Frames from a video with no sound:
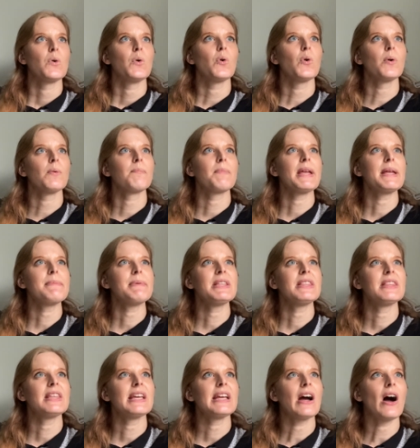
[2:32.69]
Or maybe
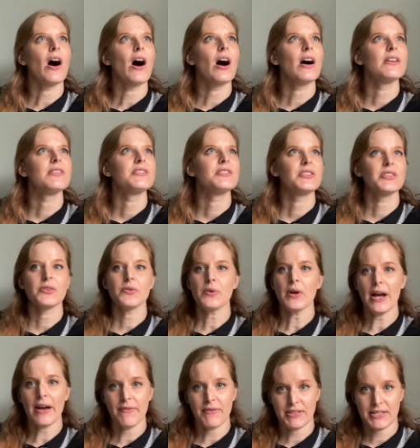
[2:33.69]
they uh, do
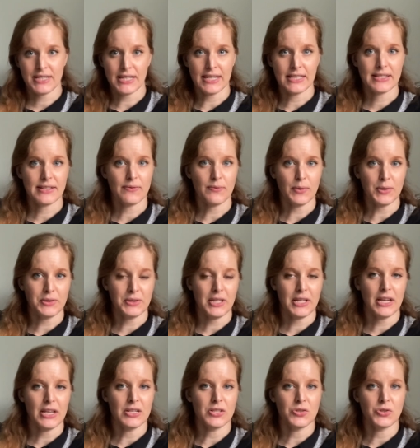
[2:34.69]
have a sense of what they
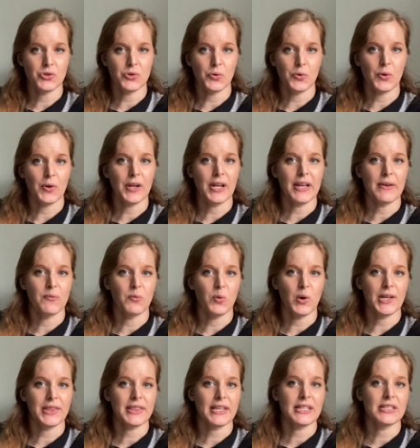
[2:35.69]
enjoy and
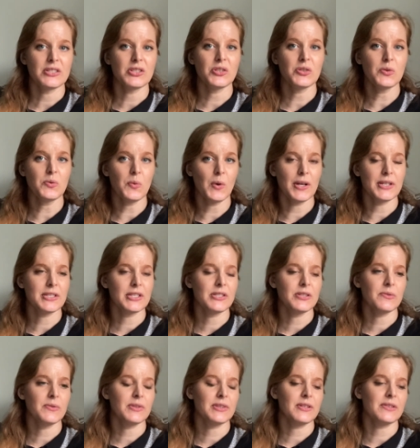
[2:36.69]
what they do want to
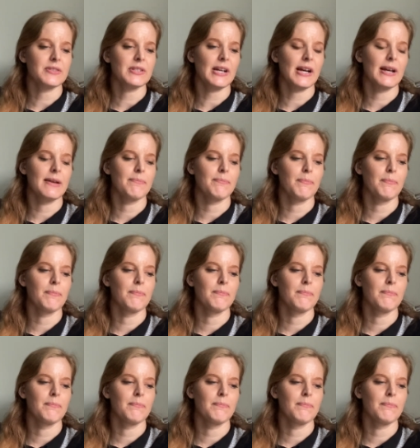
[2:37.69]
do with their time,